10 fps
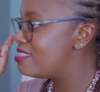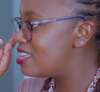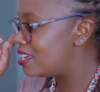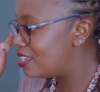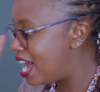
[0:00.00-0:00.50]

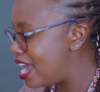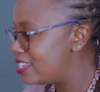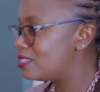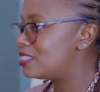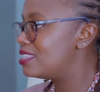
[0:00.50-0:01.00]

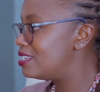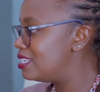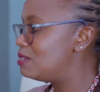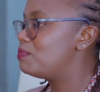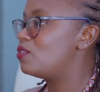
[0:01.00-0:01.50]
the
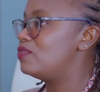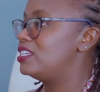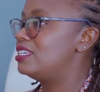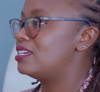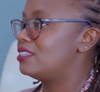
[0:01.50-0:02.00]
tip of
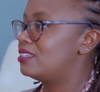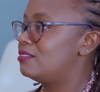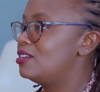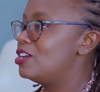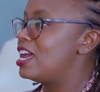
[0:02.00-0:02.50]
it yet.
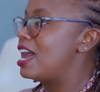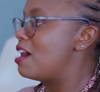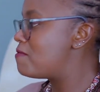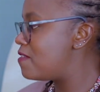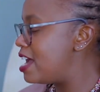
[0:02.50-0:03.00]

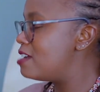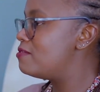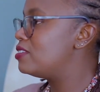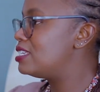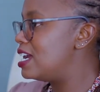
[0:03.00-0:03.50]

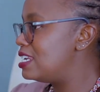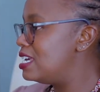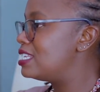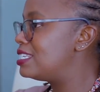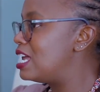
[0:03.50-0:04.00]
5-10
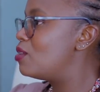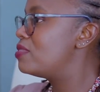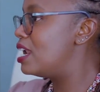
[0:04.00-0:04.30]
years down